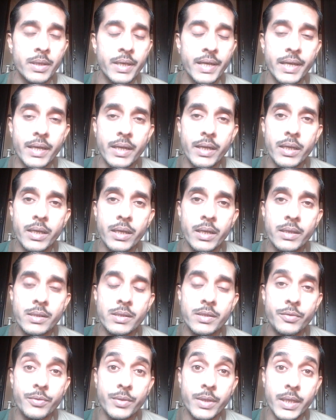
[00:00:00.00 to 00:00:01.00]
India
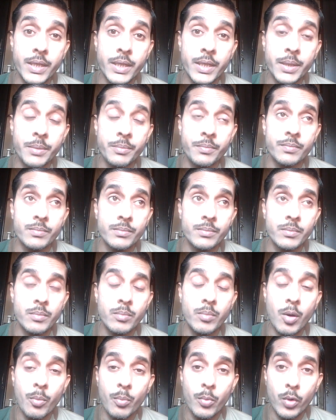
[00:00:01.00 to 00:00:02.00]
is a very
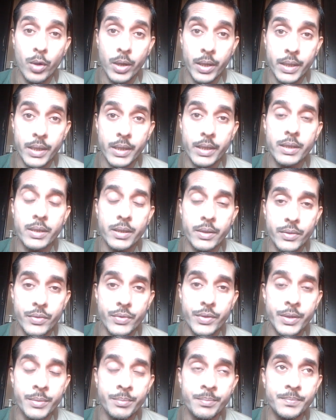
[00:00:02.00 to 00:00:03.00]
populated
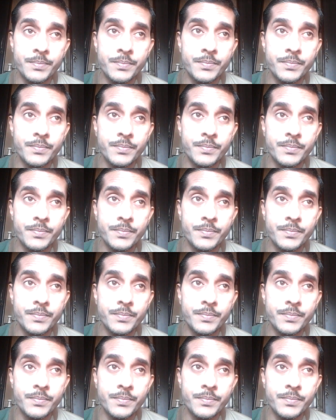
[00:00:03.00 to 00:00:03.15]
country.